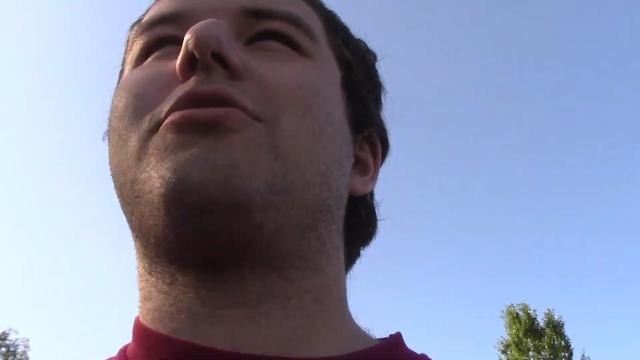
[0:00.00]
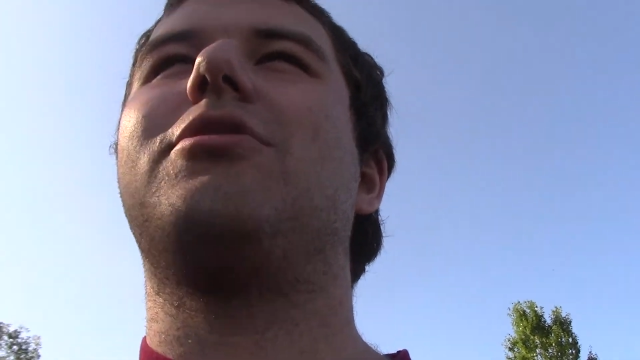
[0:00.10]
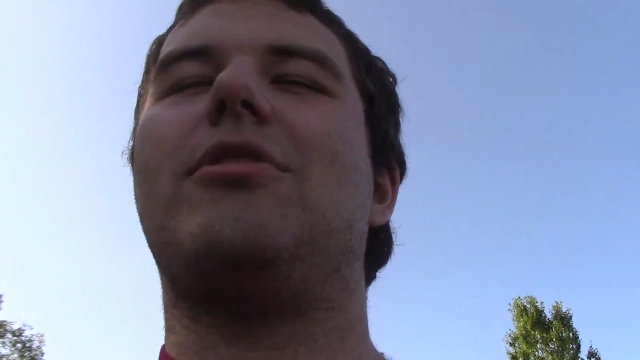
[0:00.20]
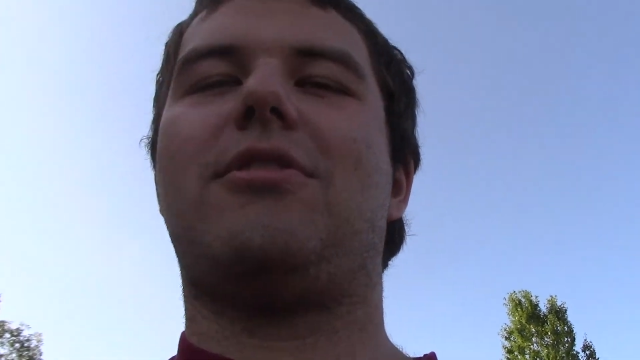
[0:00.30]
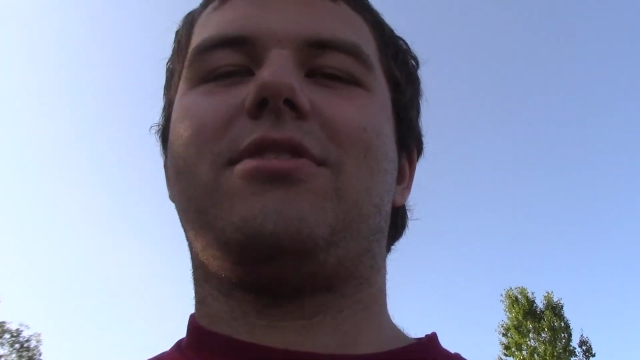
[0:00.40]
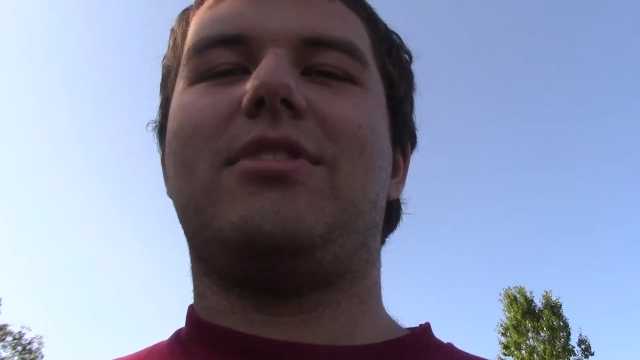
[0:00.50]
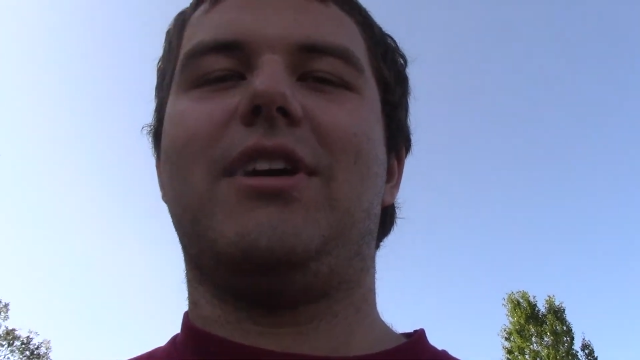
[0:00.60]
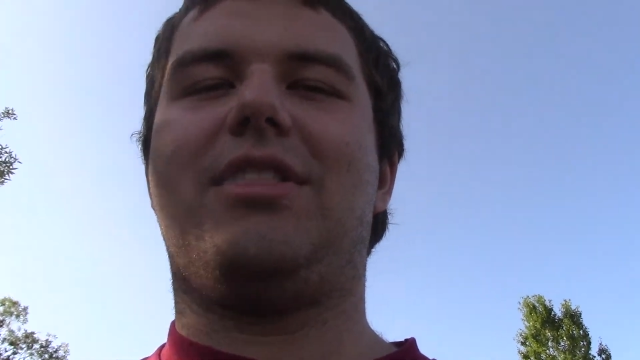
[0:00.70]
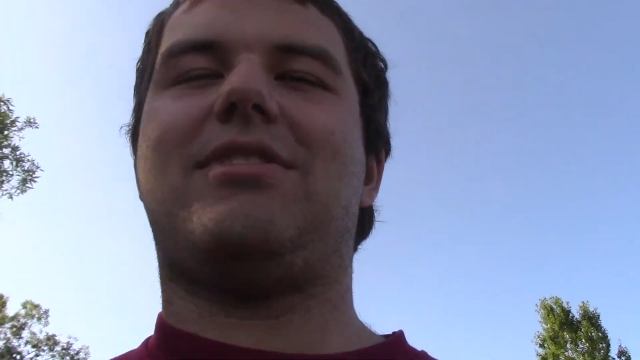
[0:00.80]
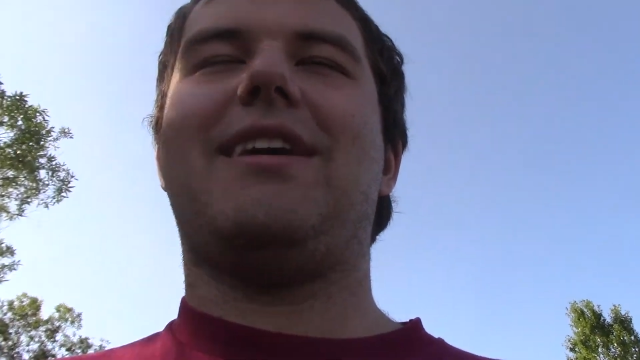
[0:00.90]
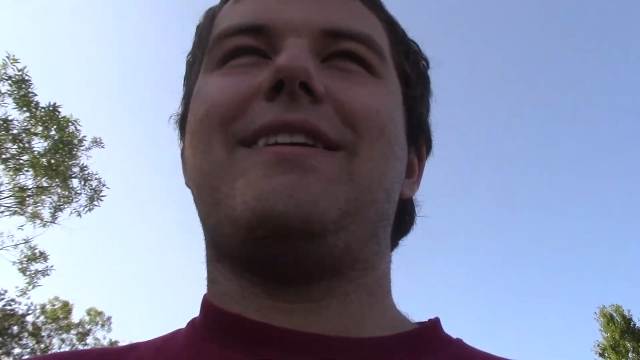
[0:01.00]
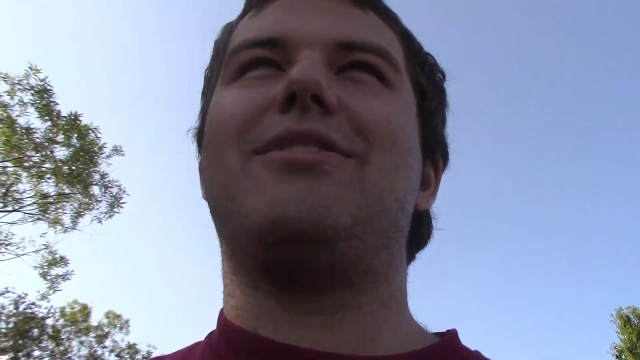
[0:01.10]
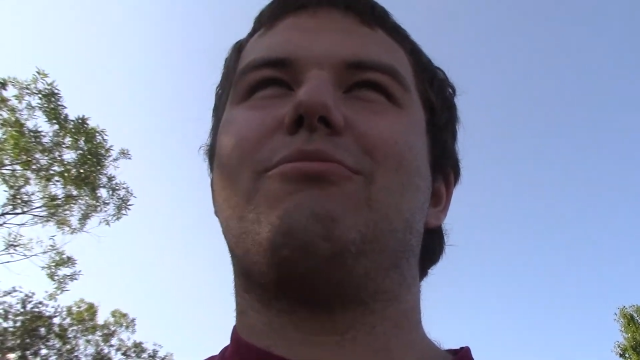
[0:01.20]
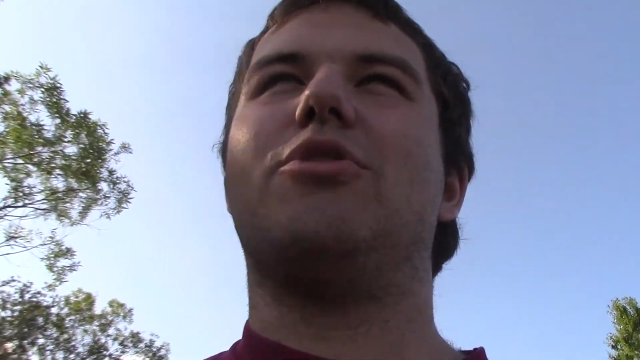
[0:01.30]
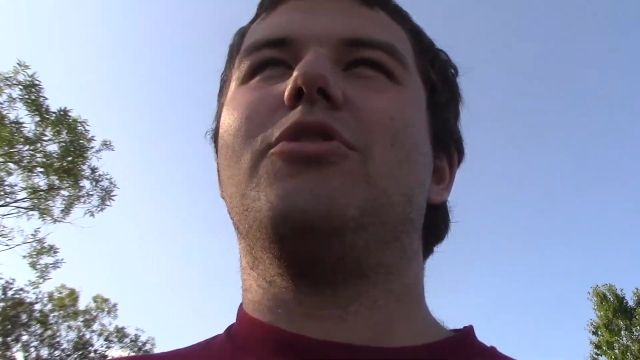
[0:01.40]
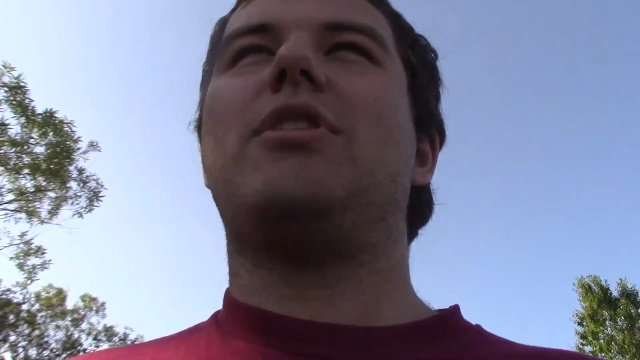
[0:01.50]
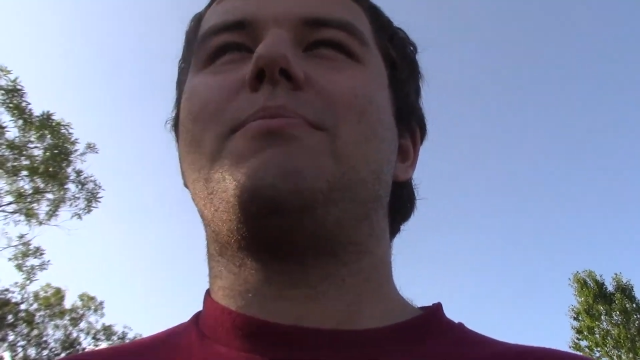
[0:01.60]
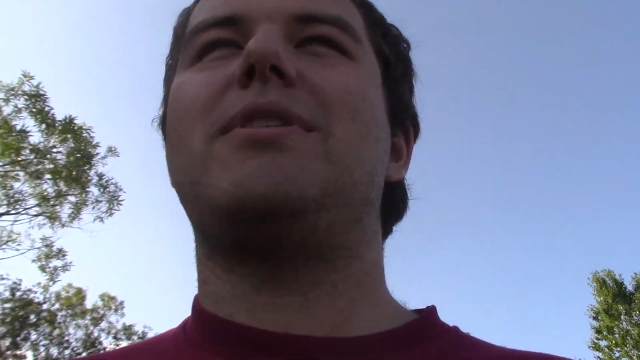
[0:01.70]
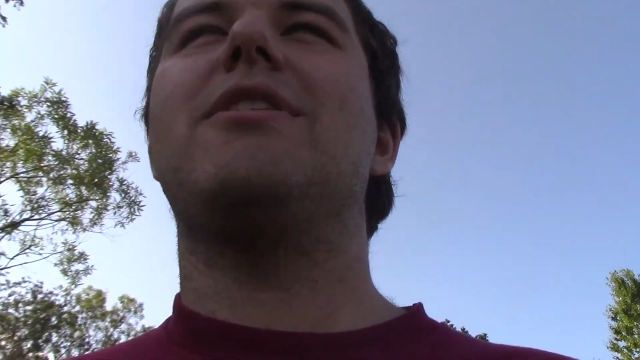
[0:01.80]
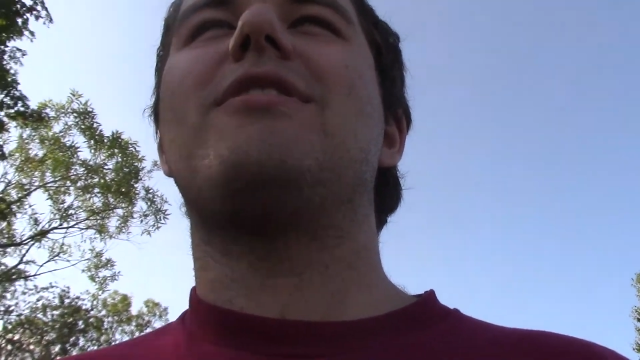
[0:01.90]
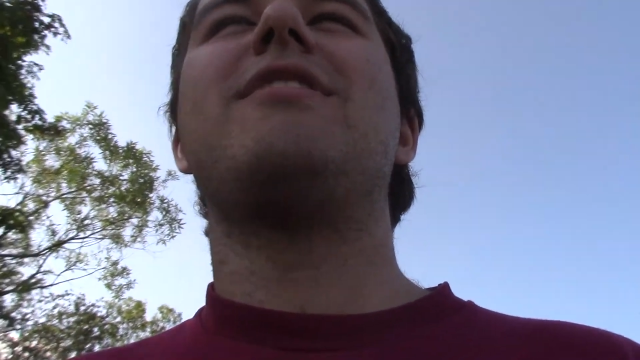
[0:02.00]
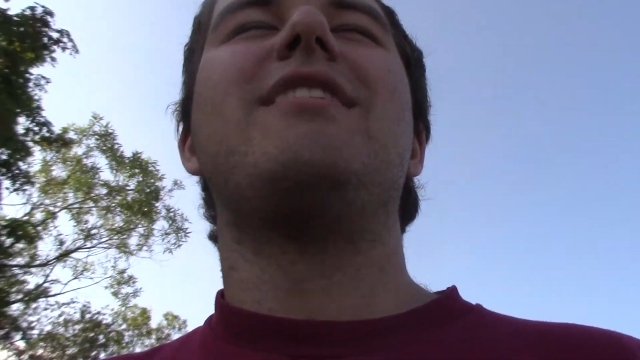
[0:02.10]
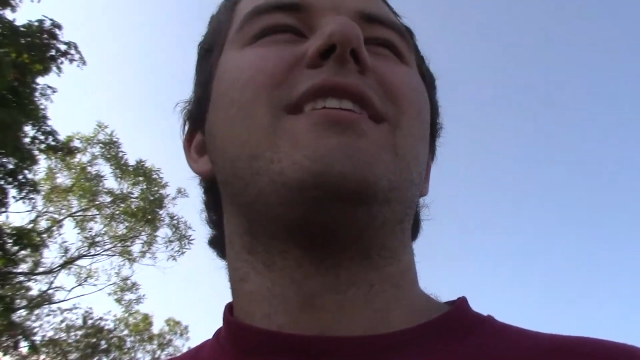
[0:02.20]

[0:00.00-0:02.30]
to the side of the road up here,